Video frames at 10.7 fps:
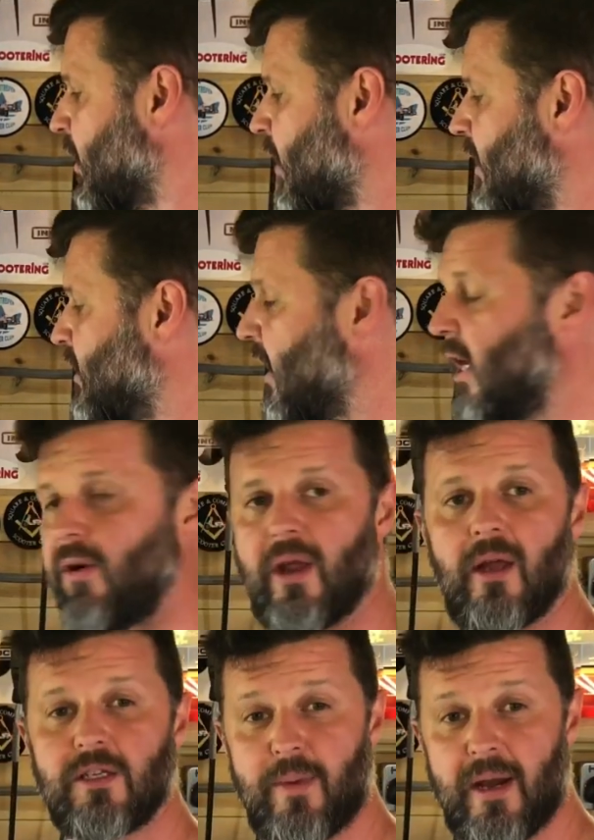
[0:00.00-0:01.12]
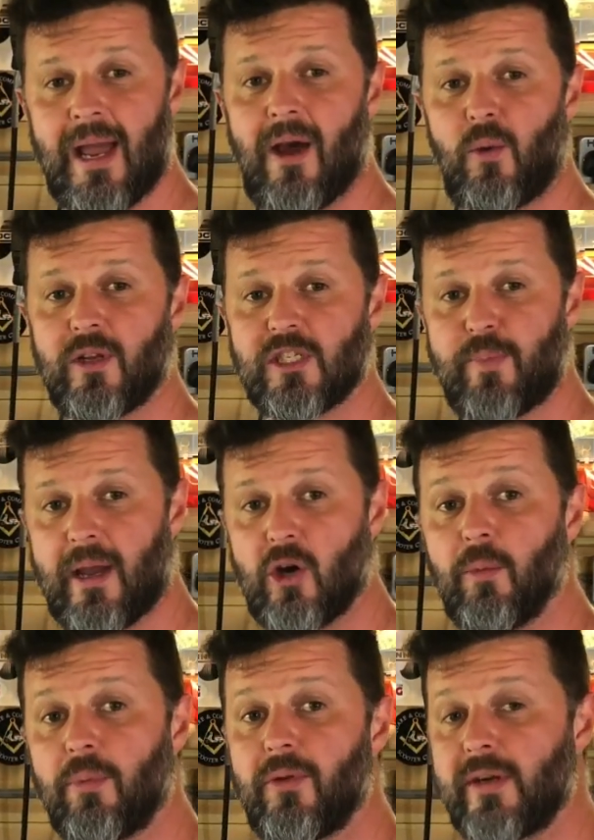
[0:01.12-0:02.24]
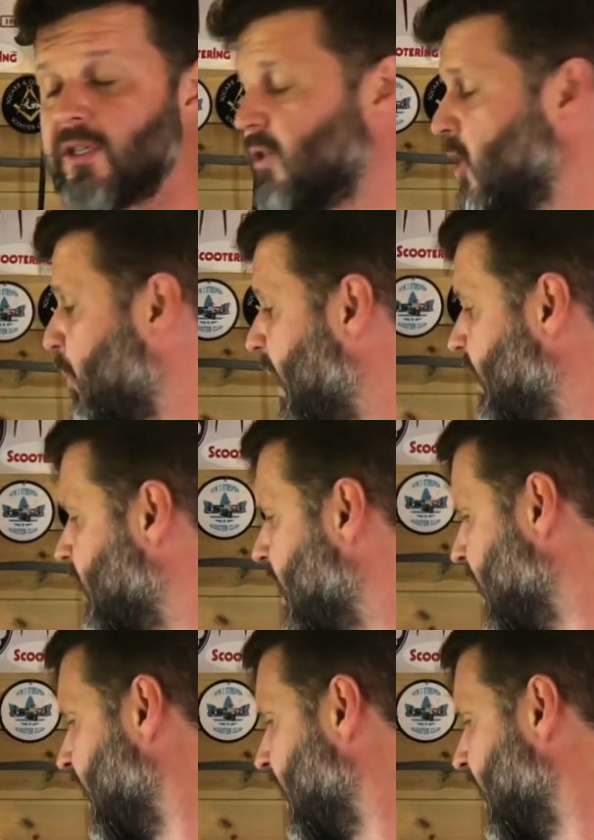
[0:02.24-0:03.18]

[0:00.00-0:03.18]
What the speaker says: criteria depending how you want to spec up the rest of the top end.